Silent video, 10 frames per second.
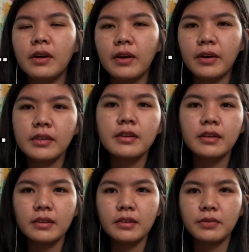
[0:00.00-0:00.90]
are
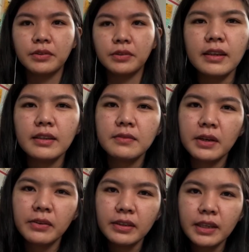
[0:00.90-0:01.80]
successful. It's
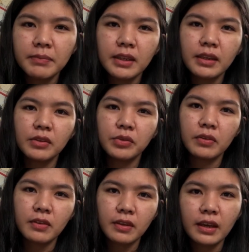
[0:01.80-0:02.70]
very tempting to
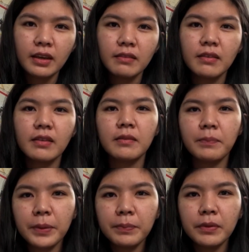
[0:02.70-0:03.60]
think that
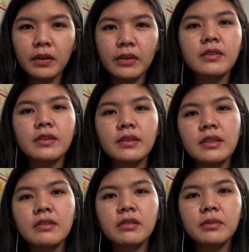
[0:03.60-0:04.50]
people are
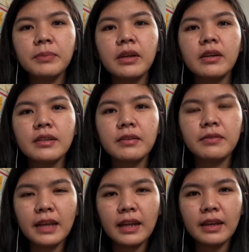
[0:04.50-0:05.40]
successful because of
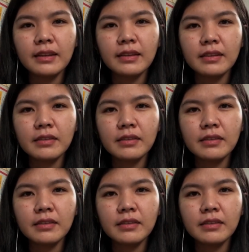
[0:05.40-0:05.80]
talent.